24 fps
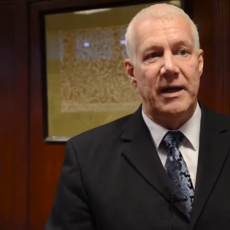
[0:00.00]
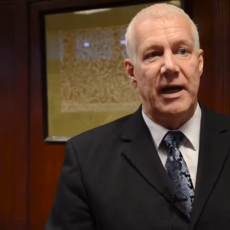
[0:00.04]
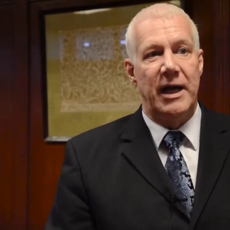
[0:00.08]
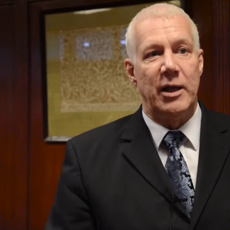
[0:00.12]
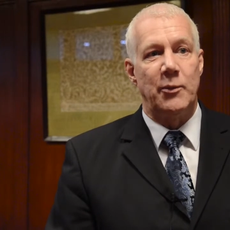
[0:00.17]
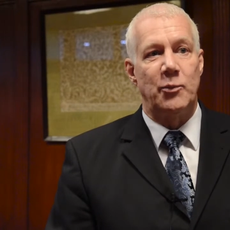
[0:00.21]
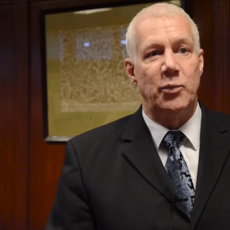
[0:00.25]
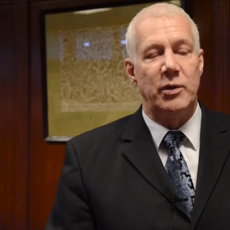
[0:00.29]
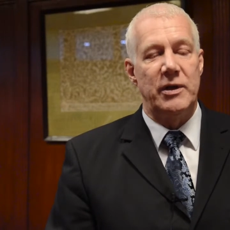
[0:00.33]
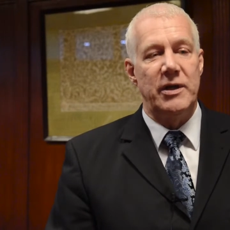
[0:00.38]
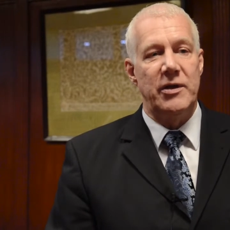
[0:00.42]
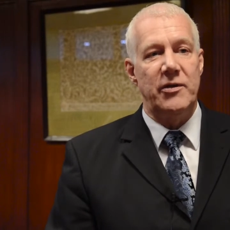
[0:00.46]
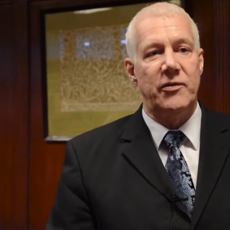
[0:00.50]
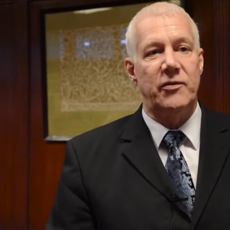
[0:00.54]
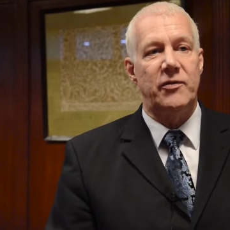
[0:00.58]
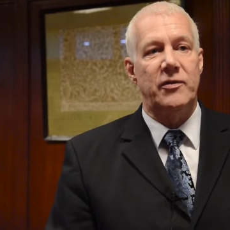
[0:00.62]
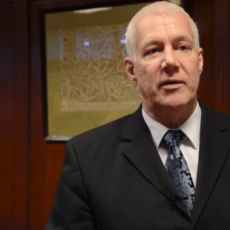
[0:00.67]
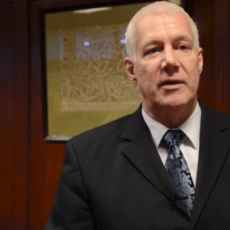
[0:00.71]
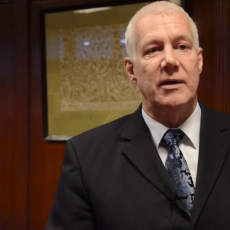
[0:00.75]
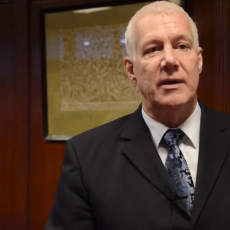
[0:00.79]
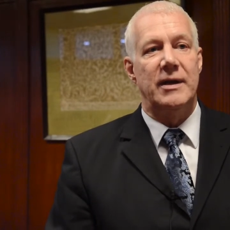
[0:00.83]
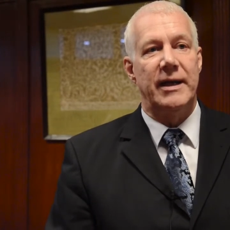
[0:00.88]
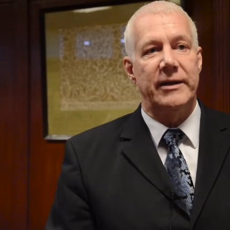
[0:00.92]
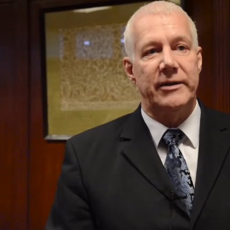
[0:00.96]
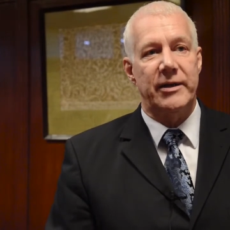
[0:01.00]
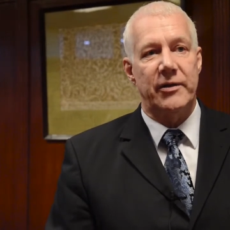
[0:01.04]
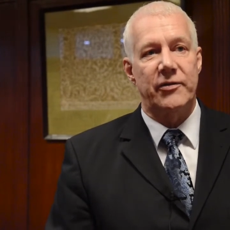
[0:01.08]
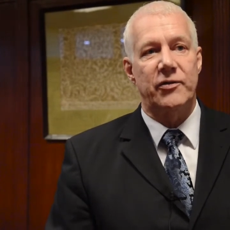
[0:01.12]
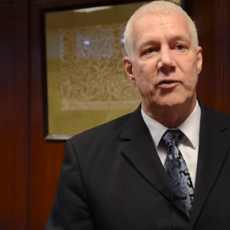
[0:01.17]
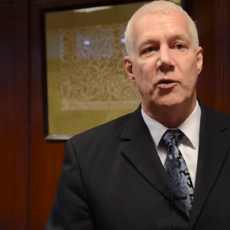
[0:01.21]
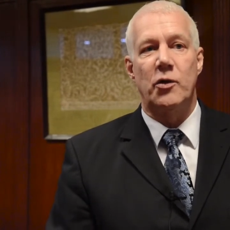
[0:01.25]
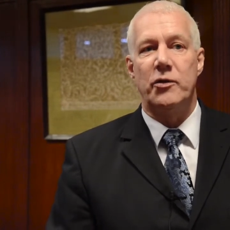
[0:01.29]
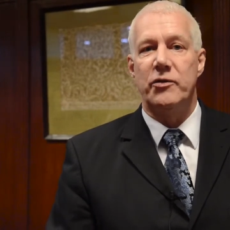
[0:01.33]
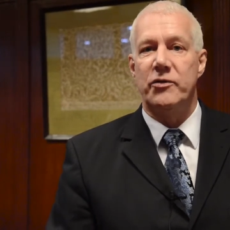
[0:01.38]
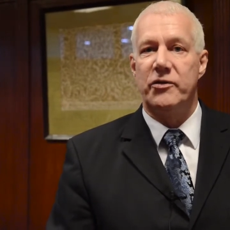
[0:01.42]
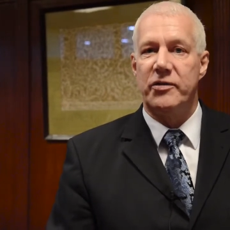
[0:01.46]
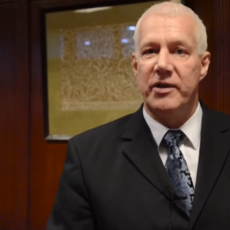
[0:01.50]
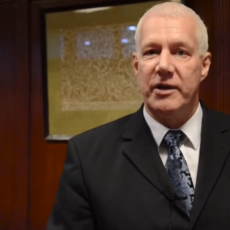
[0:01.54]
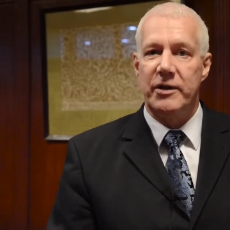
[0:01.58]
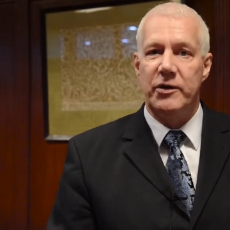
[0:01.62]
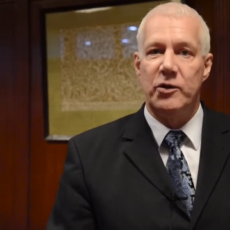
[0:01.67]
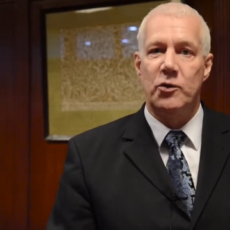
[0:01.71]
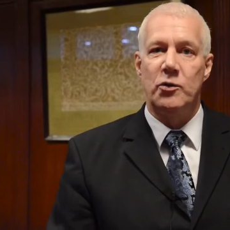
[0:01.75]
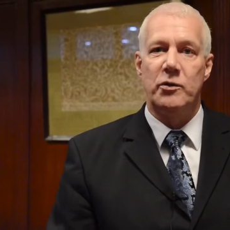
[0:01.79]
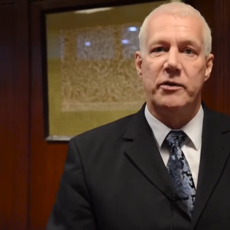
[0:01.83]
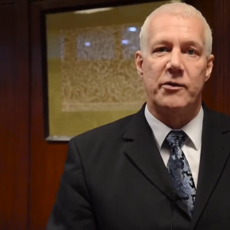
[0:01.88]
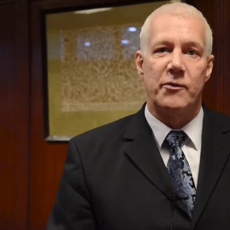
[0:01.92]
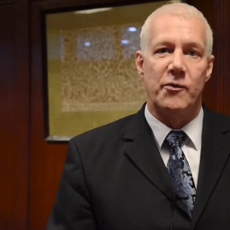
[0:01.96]
and please let us
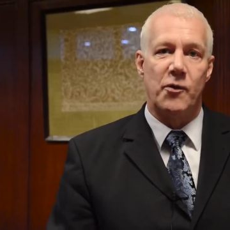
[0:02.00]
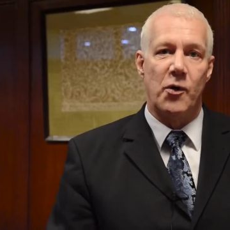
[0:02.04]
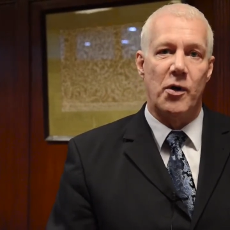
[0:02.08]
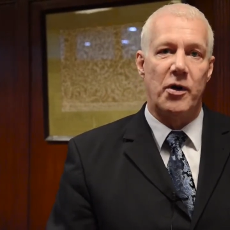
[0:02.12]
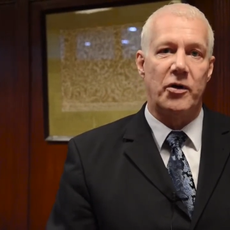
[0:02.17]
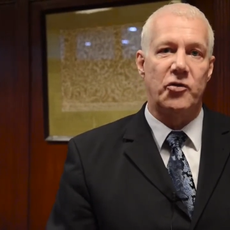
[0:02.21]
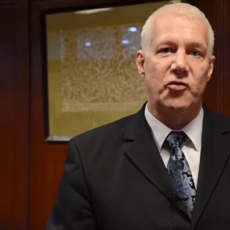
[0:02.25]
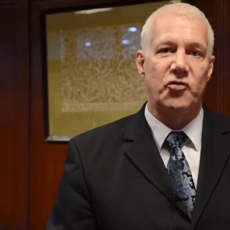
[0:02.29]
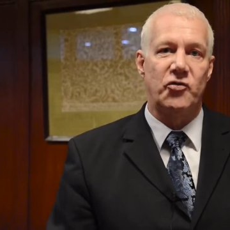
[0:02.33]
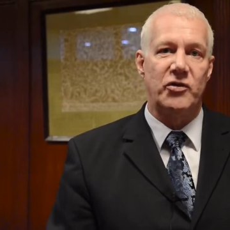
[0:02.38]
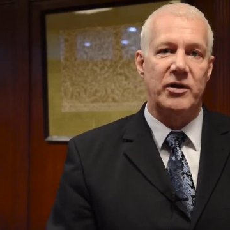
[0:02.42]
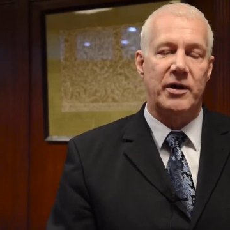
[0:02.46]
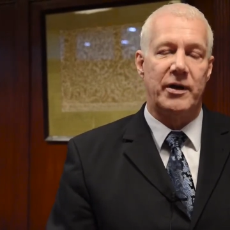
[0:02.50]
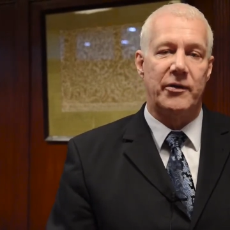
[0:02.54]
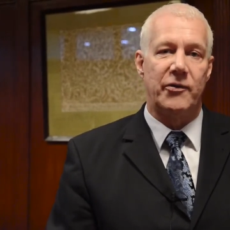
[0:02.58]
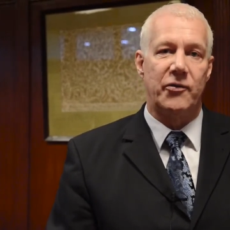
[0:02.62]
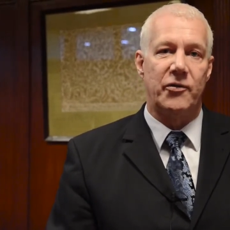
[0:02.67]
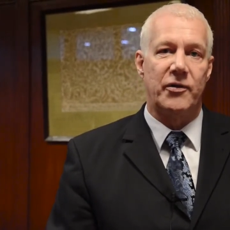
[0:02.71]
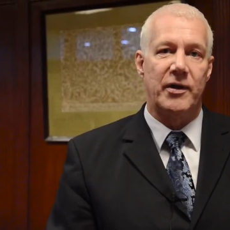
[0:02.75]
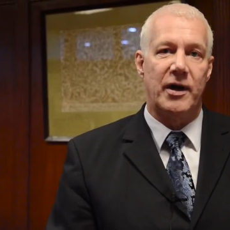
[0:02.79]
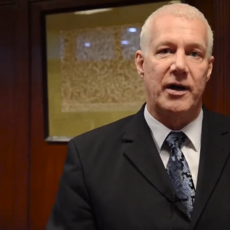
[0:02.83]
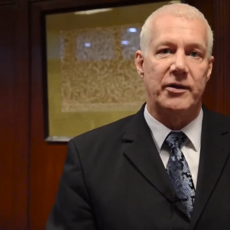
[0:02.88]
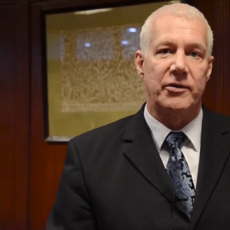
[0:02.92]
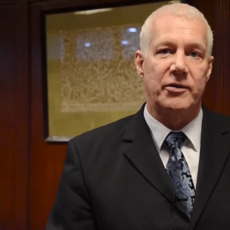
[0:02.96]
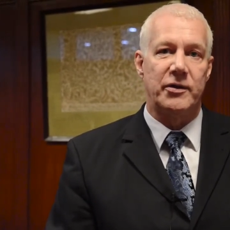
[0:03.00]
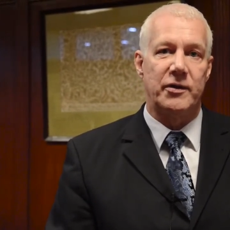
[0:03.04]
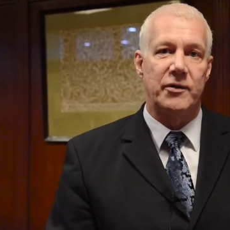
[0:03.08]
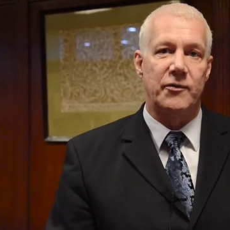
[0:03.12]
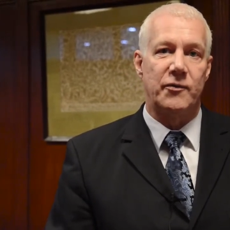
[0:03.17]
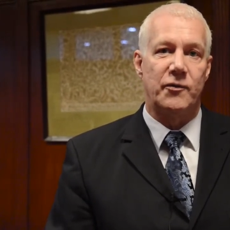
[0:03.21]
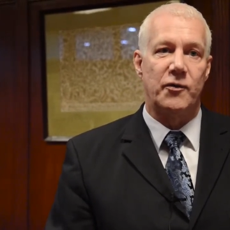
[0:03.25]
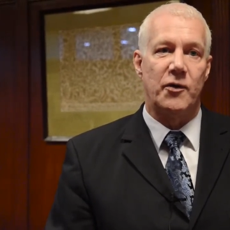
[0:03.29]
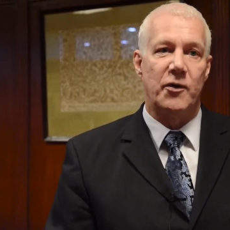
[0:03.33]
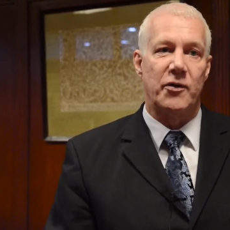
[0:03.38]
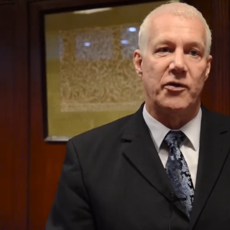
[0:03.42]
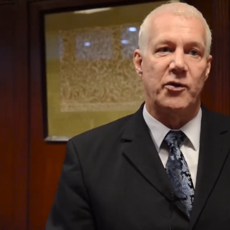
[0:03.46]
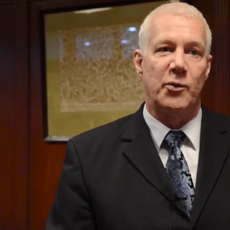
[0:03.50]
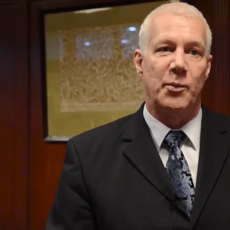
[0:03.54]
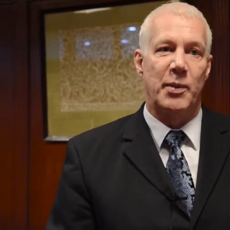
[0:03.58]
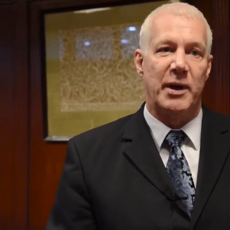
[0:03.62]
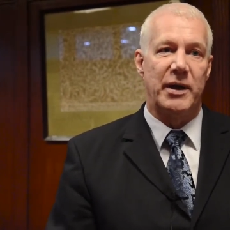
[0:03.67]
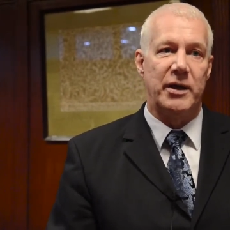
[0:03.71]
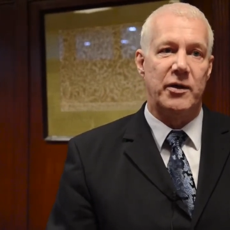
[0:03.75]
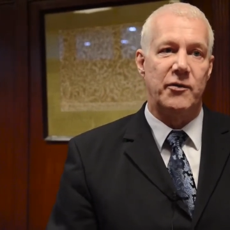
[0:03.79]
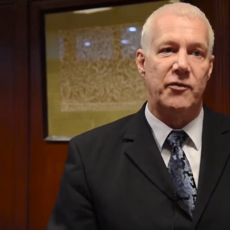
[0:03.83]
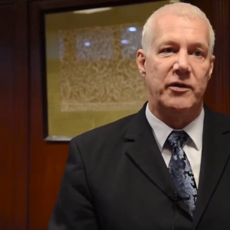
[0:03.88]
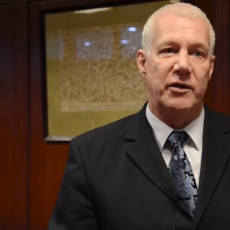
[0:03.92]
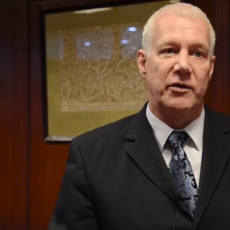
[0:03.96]
continue the work she had started for the
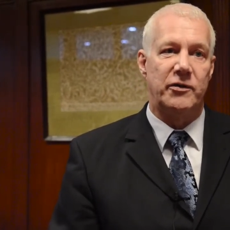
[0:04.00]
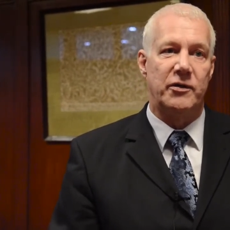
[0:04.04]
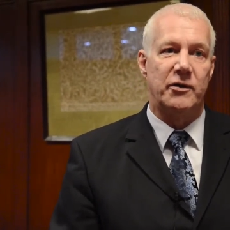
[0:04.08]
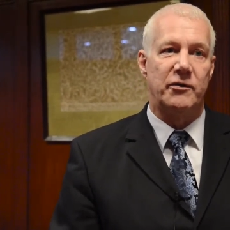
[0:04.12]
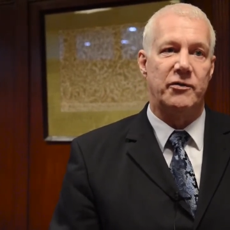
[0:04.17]
benefit